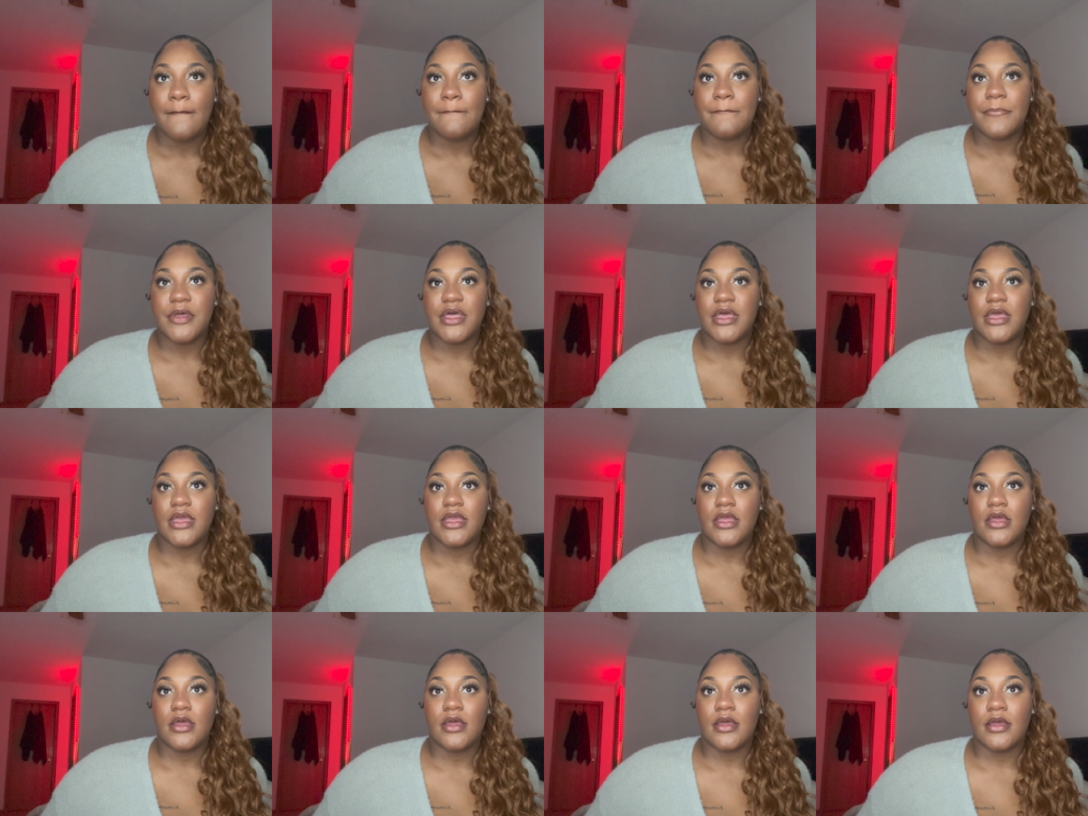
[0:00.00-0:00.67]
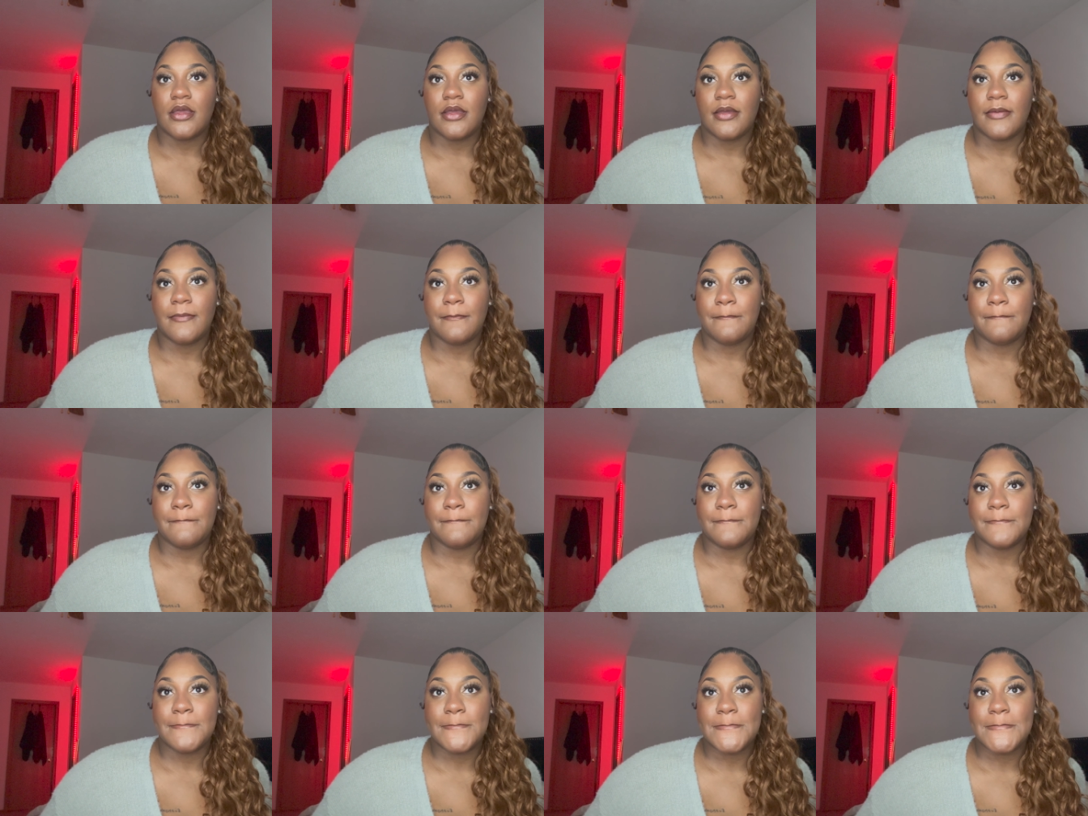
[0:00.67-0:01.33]
But
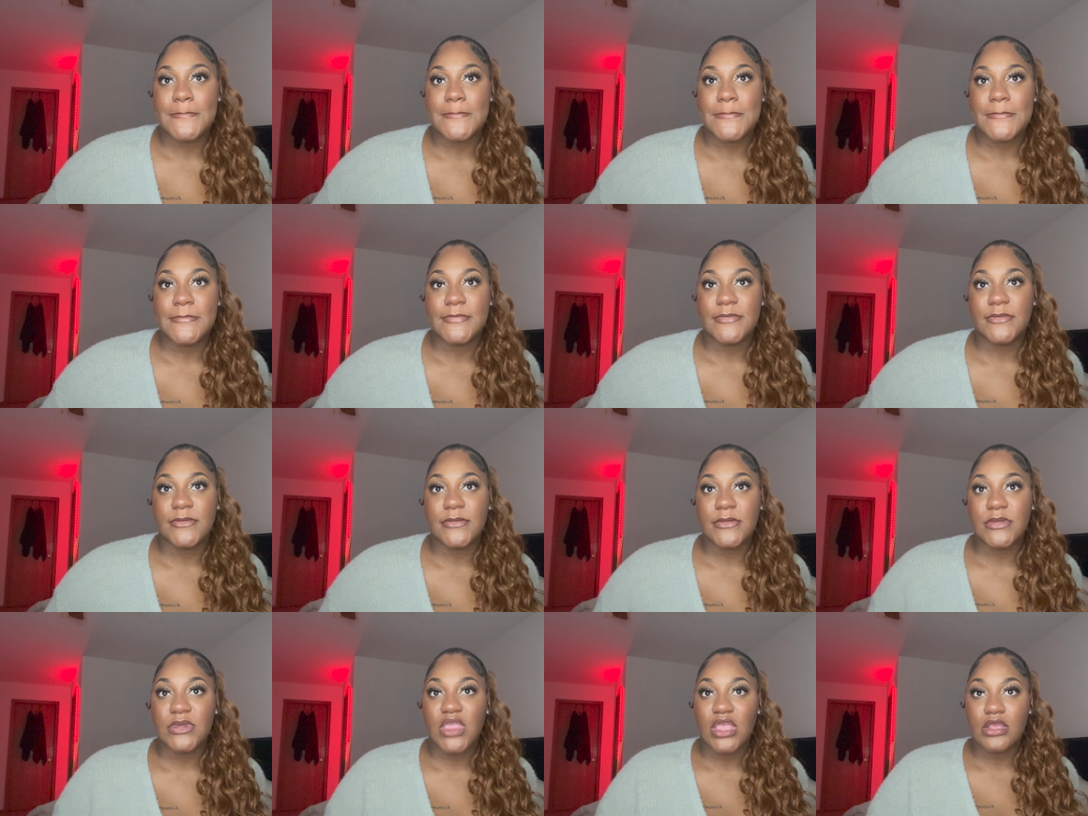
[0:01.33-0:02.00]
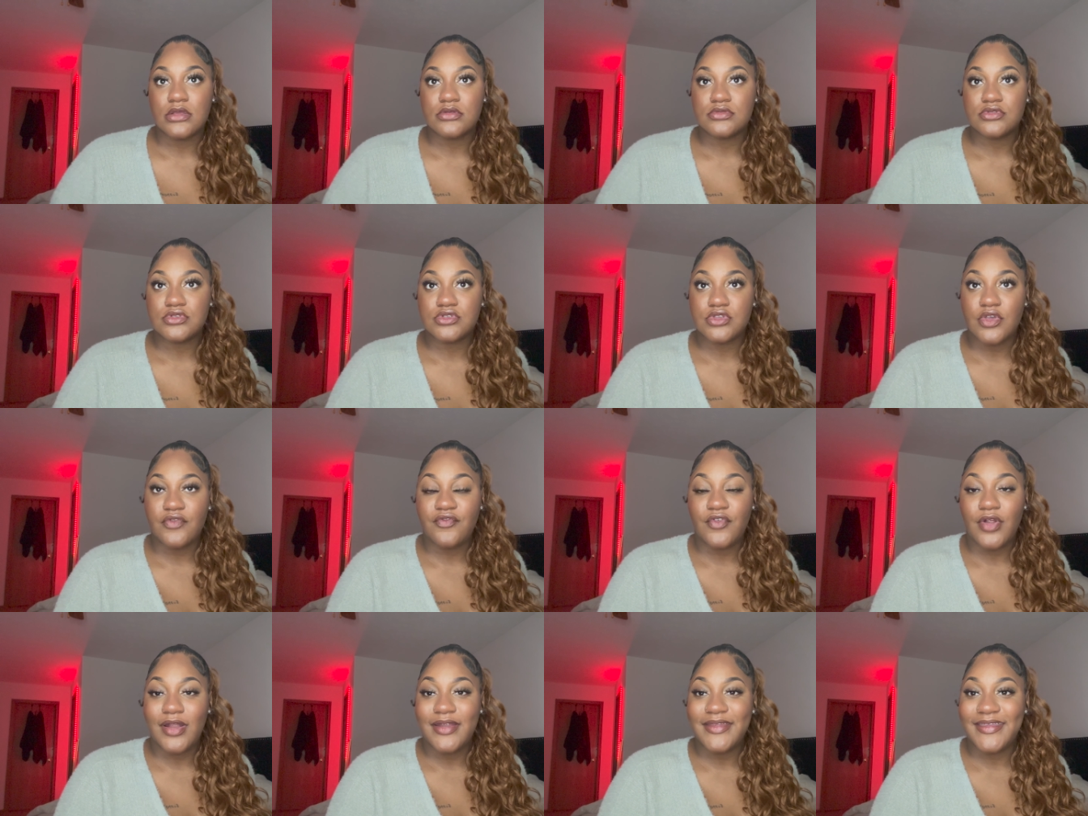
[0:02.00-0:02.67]
um, so
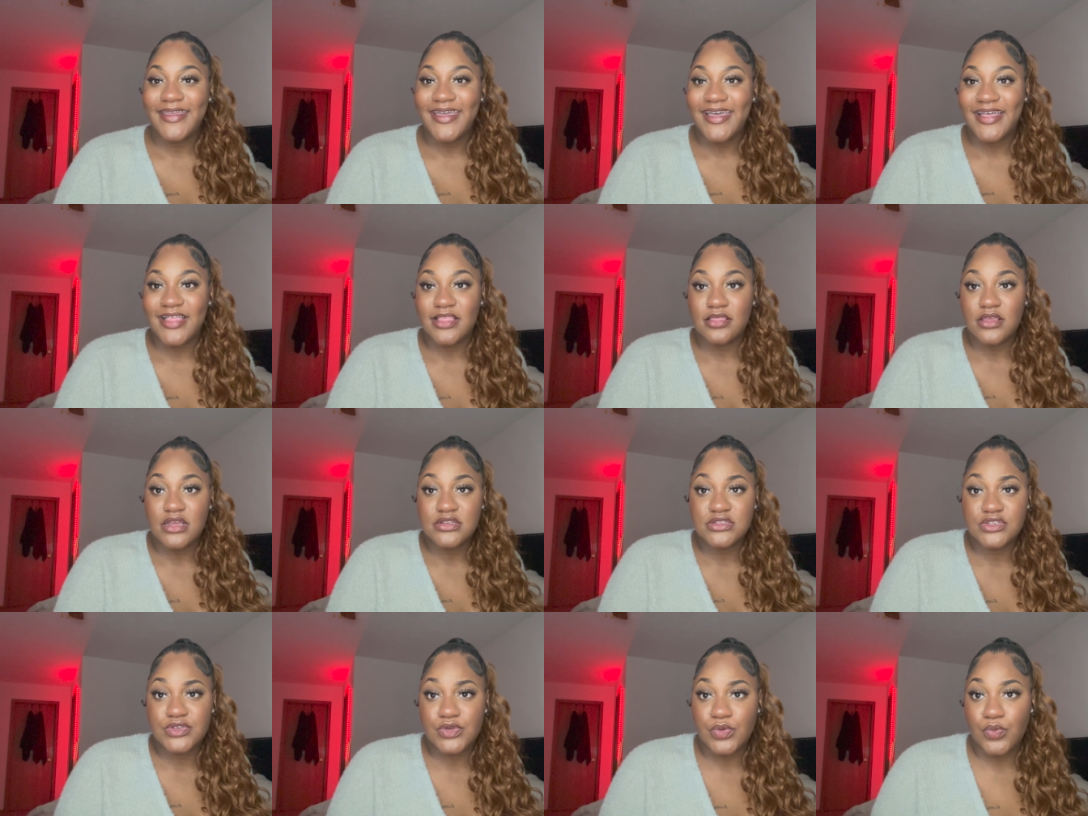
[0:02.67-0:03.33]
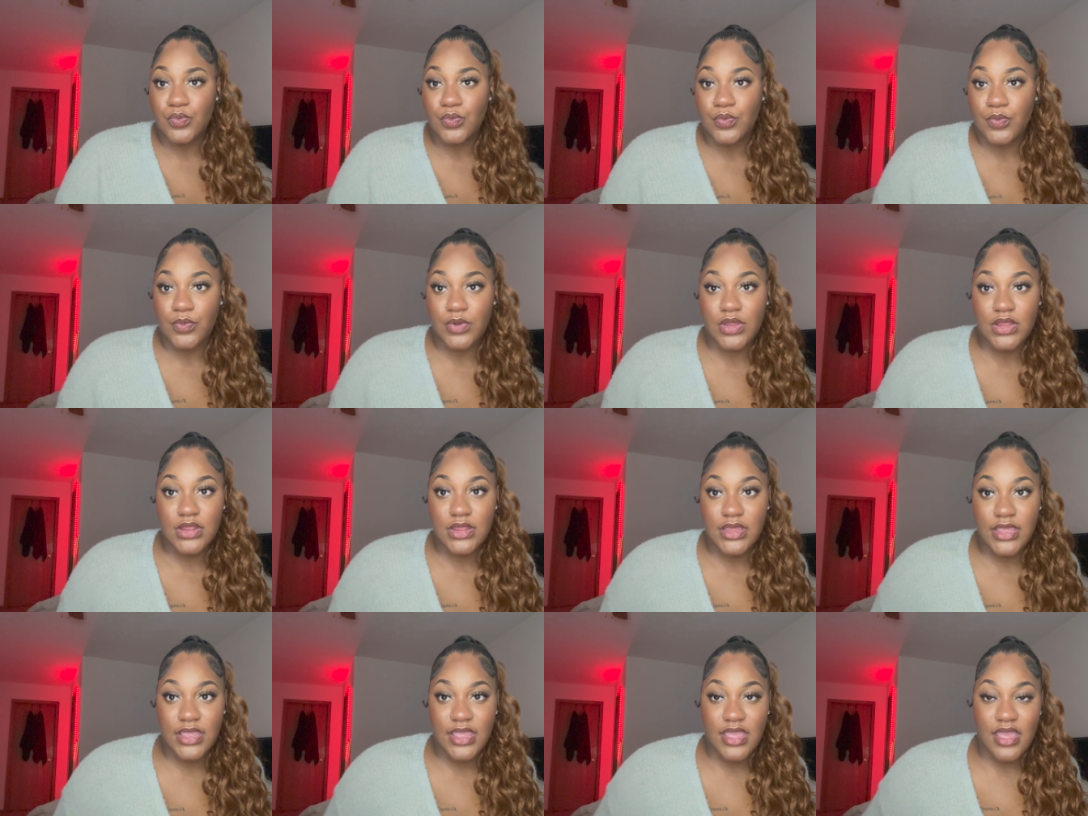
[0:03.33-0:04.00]
far yeah that's
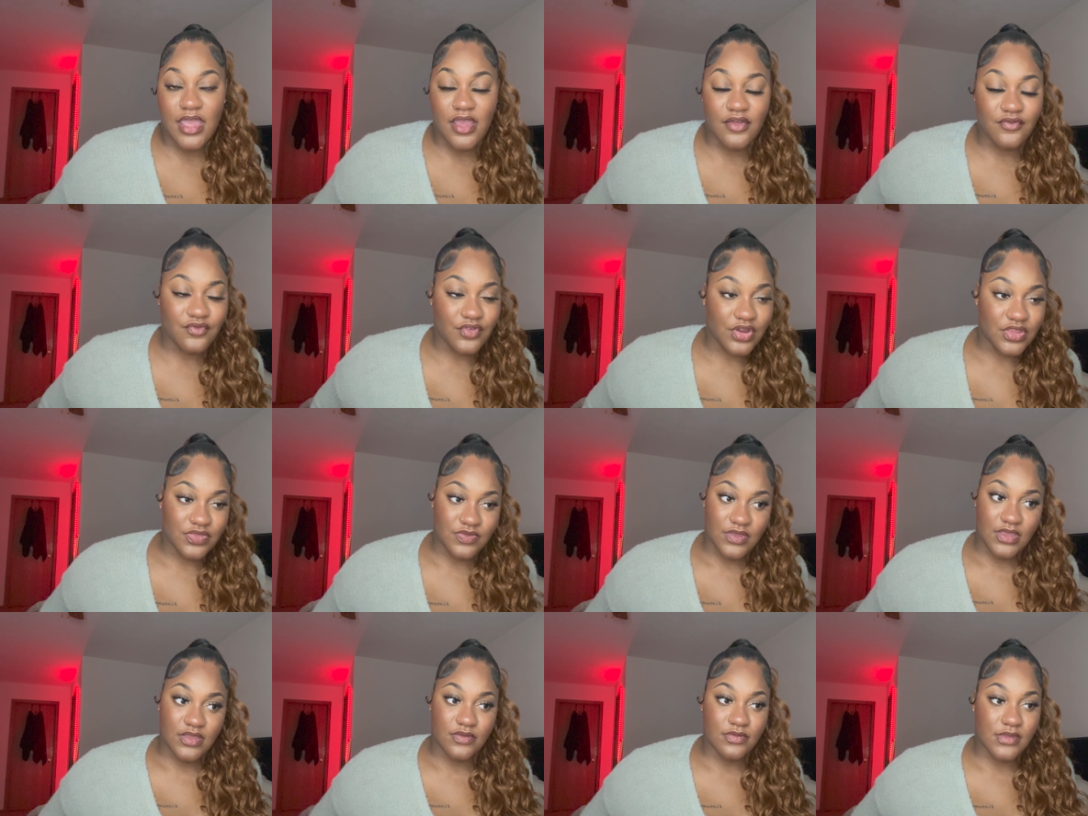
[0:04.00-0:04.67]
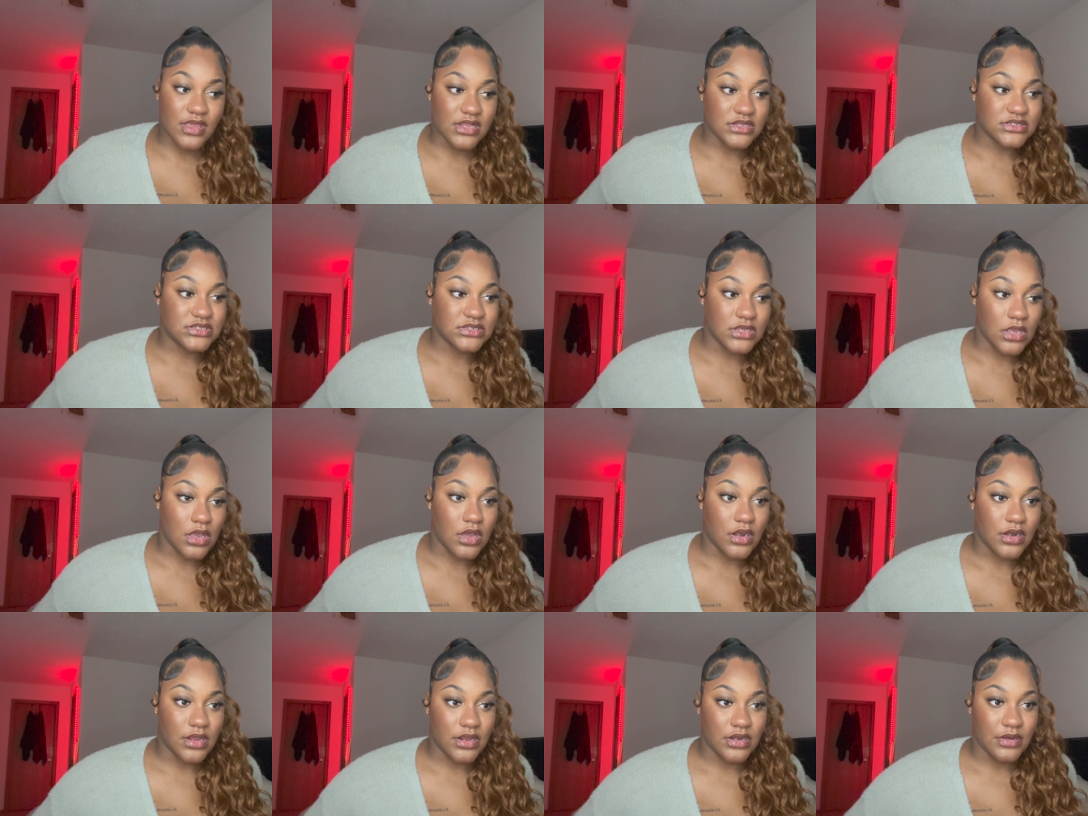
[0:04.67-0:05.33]
really everything that's
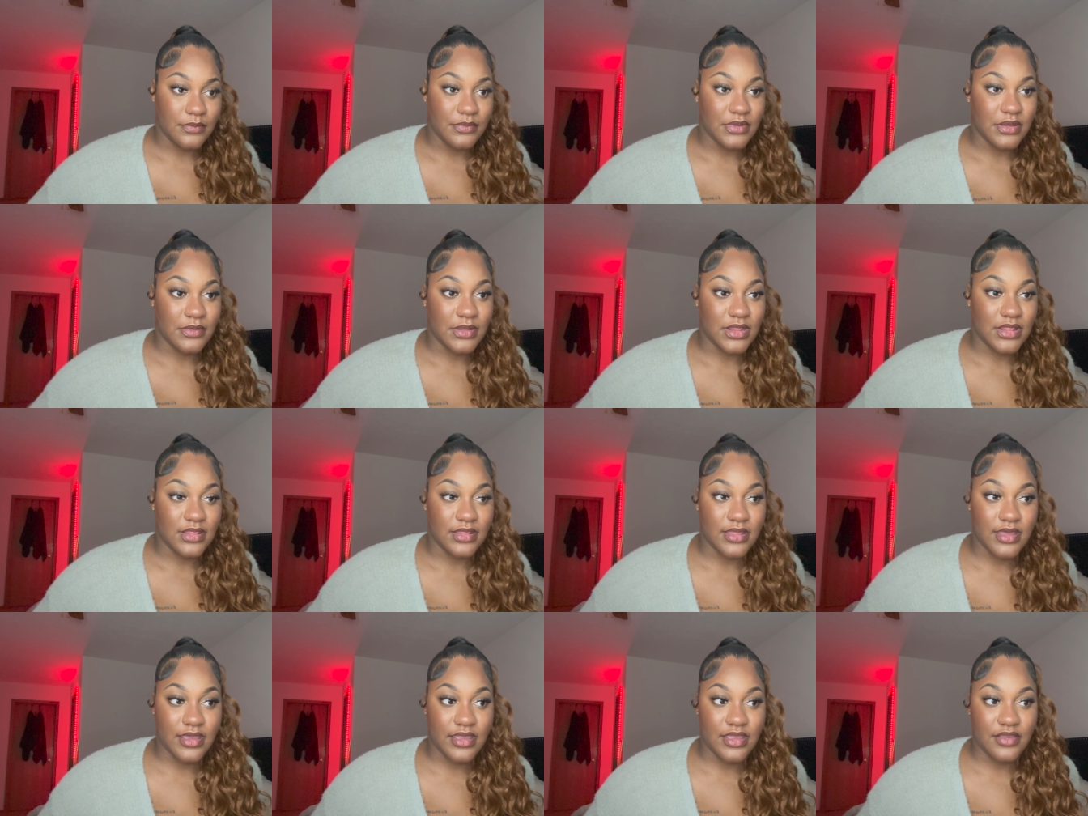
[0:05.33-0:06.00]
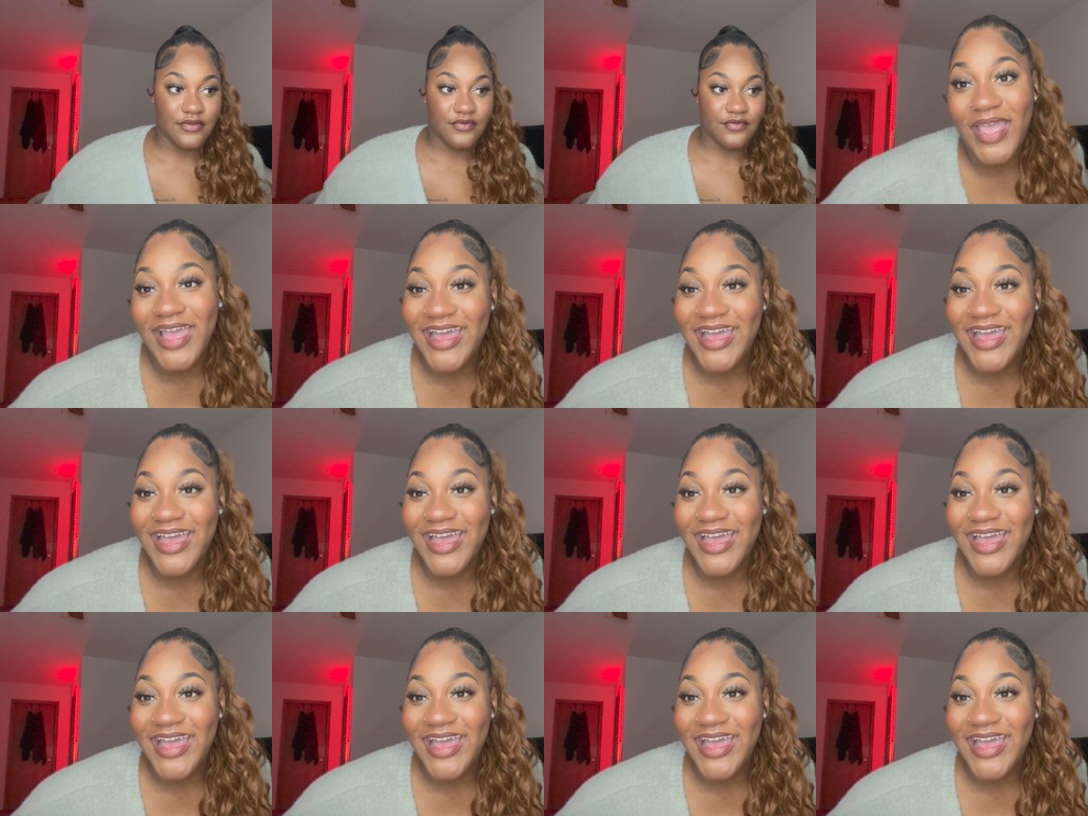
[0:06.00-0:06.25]
gone on in my life